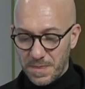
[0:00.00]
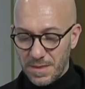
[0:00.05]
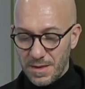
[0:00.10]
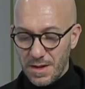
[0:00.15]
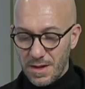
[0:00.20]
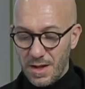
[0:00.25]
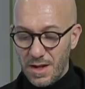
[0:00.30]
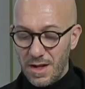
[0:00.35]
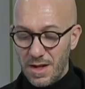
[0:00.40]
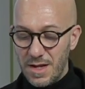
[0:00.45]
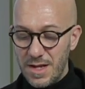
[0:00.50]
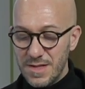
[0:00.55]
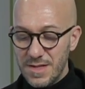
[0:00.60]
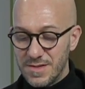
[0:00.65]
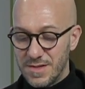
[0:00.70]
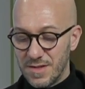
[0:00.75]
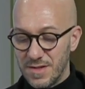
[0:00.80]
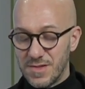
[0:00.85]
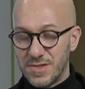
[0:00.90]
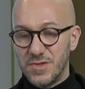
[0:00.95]
leads
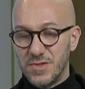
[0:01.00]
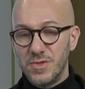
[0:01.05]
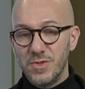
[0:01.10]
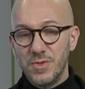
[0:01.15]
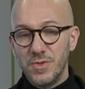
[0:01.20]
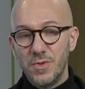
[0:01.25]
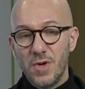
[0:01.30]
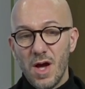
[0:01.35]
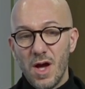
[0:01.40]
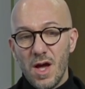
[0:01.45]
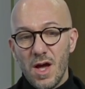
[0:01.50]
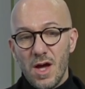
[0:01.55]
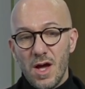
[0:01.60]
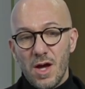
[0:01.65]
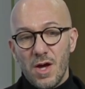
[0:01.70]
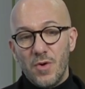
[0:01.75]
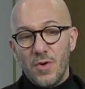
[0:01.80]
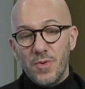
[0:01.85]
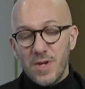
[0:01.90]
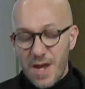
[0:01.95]
us to
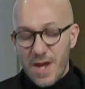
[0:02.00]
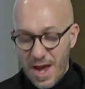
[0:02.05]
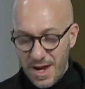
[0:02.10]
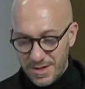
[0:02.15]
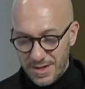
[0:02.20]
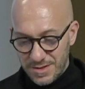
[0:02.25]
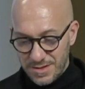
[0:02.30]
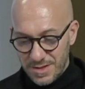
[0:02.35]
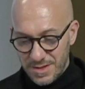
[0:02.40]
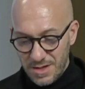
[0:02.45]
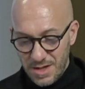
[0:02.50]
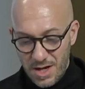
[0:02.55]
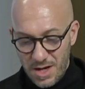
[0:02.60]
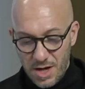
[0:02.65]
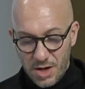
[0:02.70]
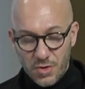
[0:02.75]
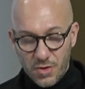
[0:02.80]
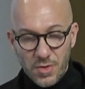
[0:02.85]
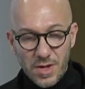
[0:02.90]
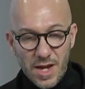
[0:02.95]
react,
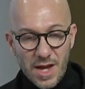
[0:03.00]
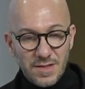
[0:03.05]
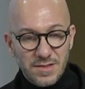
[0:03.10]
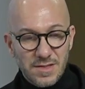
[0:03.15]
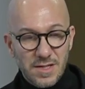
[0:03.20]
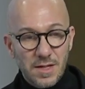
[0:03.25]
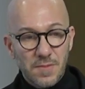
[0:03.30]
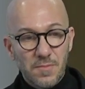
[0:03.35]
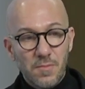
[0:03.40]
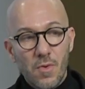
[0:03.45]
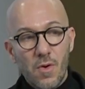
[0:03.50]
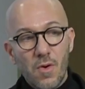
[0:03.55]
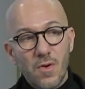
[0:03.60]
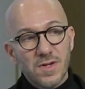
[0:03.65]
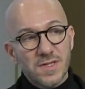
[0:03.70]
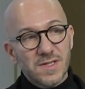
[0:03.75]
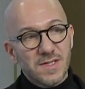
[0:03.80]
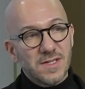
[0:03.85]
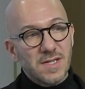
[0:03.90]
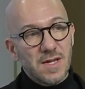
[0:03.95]
creating more
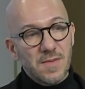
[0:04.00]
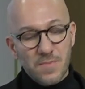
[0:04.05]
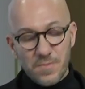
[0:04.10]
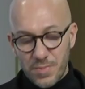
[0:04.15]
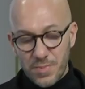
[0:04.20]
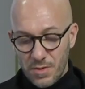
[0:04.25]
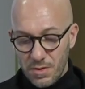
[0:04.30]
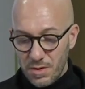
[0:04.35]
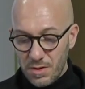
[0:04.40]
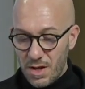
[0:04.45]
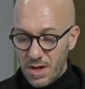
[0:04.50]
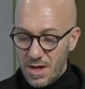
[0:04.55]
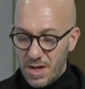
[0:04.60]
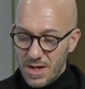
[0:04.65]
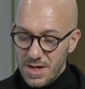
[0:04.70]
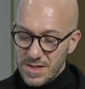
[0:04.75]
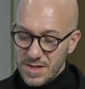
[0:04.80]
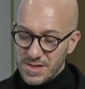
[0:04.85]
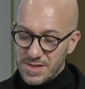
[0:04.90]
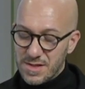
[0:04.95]
simple
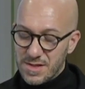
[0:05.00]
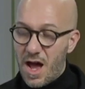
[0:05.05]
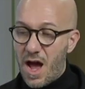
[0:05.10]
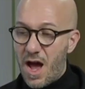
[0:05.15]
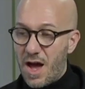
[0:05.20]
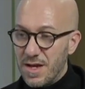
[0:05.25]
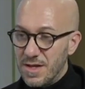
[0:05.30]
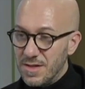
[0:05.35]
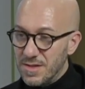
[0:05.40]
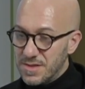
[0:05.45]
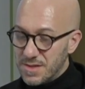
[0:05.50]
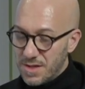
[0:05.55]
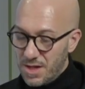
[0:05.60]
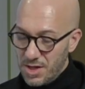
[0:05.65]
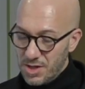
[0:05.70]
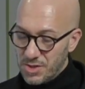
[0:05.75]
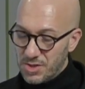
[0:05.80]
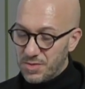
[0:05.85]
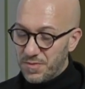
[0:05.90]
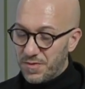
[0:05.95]
signs
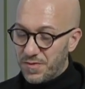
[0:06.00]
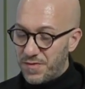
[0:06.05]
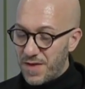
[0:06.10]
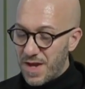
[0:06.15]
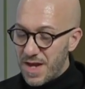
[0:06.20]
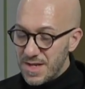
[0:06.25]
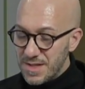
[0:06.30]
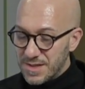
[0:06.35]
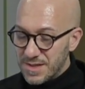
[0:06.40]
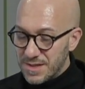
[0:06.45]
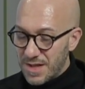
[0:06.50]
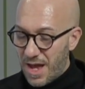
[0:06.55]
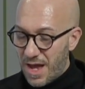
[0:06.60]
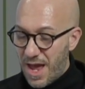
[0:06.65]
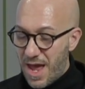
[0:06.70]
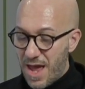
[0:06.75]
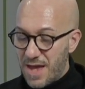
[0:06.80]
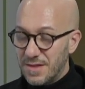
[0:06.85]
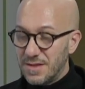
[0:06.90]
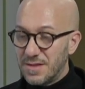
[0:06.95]
to face
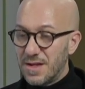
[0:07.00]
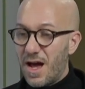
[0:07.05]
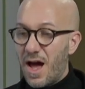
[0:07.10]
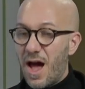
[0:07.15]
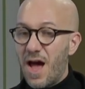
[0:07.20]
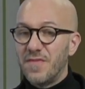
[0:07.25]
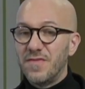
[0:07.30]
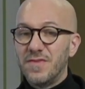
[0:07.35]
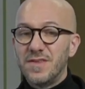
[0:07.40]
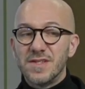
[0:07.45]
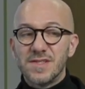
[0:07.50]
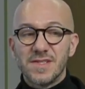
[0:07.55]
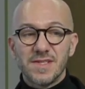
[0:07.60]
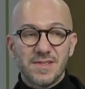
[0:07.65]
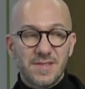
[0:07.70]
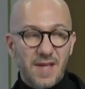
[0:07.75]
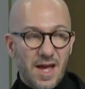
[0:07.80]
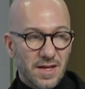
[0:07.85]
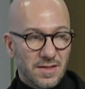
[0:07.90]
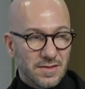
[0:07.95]
and
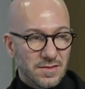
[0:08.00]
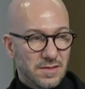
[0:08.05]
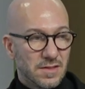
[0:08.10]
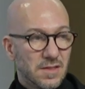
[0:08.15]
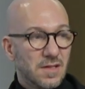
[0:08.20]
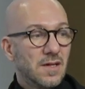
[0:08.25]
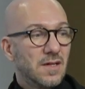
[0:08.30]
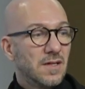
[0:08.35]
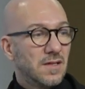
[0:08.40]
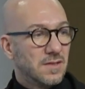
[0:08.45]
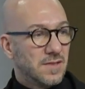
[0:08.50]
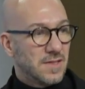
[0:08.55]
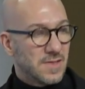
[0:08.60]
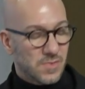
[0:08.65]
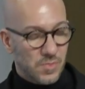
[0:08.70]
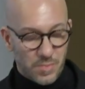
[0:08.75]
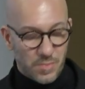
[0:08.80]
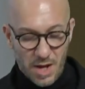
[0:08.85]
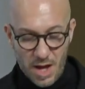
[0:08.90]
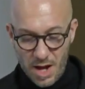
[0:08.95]
understand the
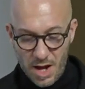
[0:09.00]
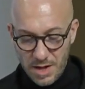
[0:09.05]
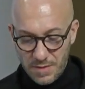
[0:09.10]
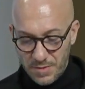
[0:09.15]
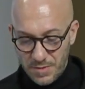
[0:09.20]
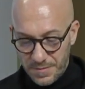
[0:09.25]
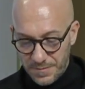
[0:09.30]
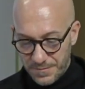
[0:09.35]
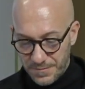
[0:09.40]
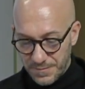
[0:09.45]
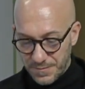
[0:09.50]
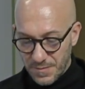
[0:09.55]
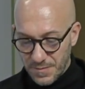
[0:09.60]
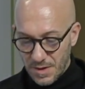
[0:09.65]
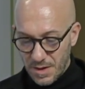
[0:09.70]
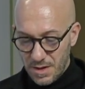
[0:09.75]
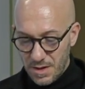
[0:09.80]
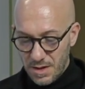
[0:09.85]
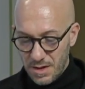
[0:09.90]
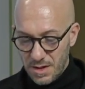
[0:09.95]
sublime.
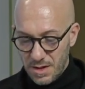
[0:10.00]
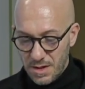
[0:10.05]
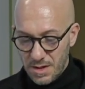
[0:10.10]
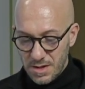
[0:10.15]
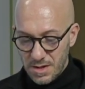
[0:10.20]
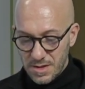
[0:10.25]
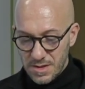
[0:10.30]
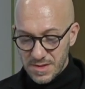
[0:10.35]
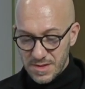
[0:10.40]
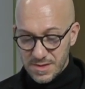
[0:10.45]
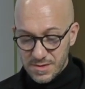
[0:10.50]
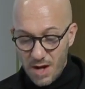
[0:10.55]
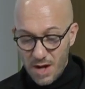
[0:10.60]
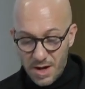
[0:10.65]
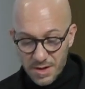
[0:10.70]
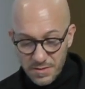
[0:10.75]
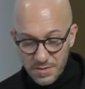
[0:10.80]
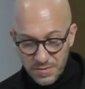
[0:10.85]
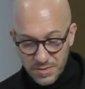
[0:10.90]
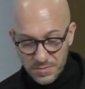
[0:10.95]

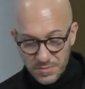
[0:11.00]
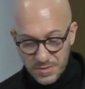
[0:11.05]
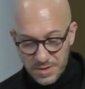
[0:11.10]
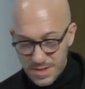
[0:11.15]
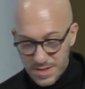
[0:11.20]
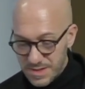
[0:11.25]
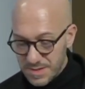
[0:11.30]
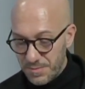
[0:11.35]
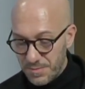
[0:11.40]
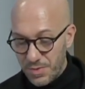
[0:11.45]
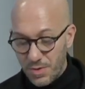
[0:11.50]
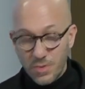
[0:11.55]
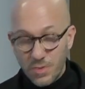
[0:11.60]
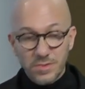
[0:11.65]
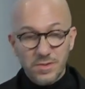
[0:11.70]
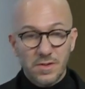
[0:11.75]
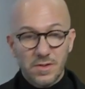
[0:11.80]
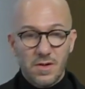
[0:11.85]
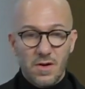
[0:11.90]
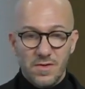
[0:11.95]
Starting from this broad
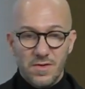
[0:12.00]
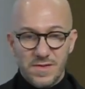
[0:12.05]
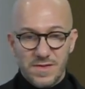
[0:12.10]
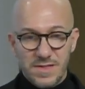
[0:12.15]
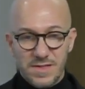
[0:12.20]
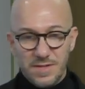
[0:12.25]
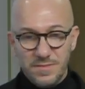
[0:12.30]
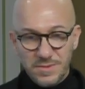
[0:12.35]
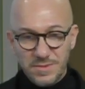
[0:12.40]
concept,